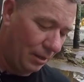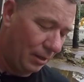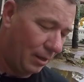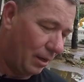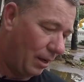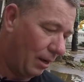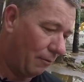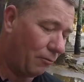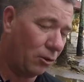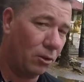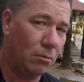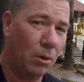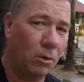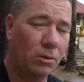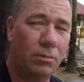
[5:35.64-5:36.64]
for the
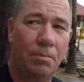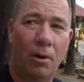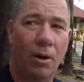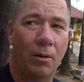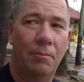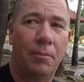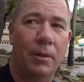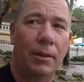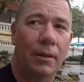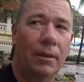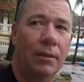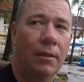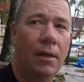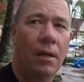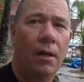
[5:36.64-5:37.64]
most part,
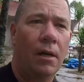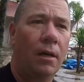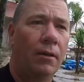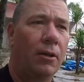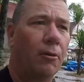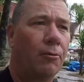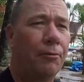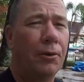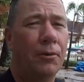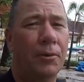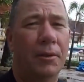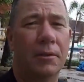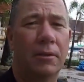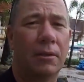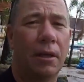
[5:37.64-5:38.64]
but their food
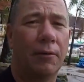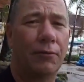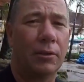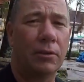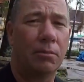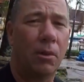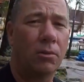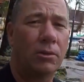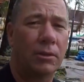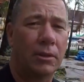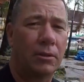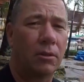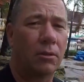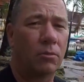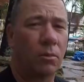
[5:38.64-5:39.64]
and stuff is mostly
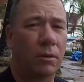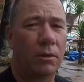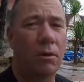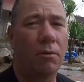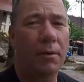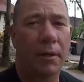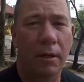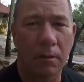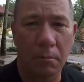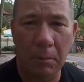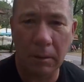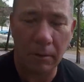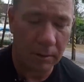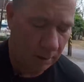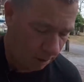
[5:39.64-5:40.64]
cooked with coconut
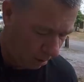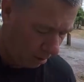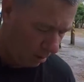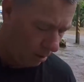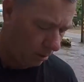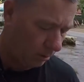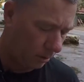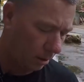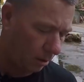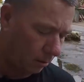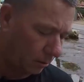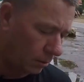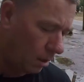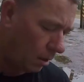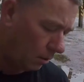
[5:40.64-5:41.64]
milk,
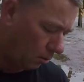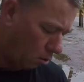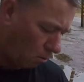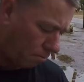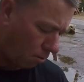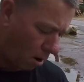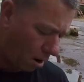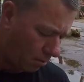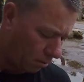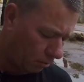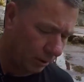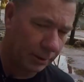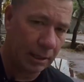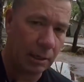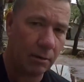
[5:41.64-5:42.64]
so no problem
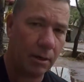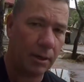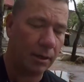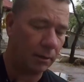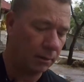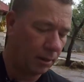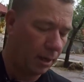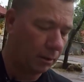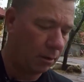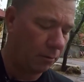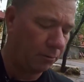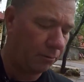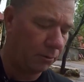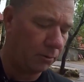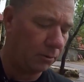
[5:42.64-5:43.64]
with dairy and their
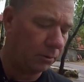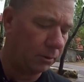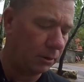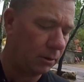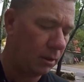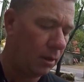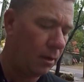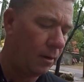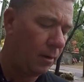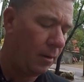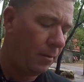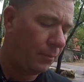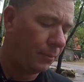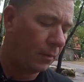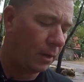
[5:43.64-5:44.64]
foods.
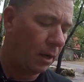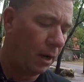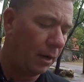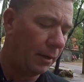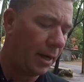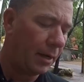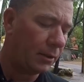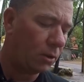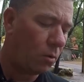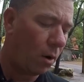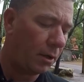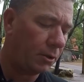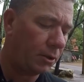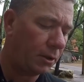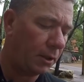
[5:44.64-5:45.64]
Next
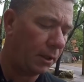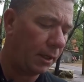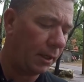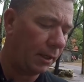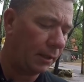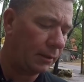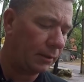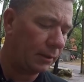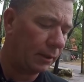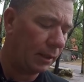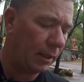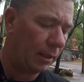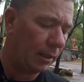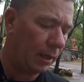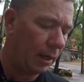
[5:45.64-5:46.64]
question is
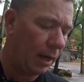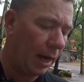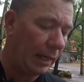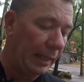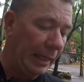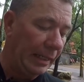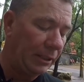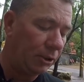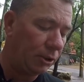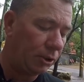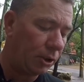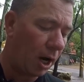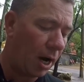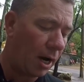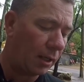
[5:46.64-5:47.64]
Ellein
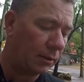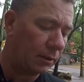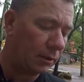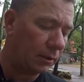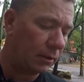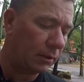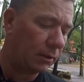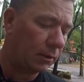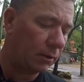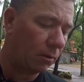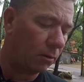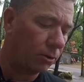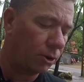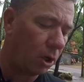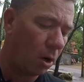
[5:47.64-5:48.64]
Jonse
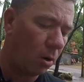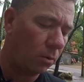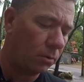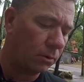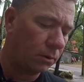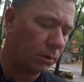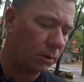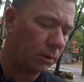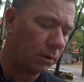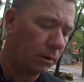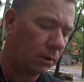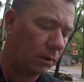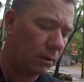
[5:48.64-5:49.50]
or Jones.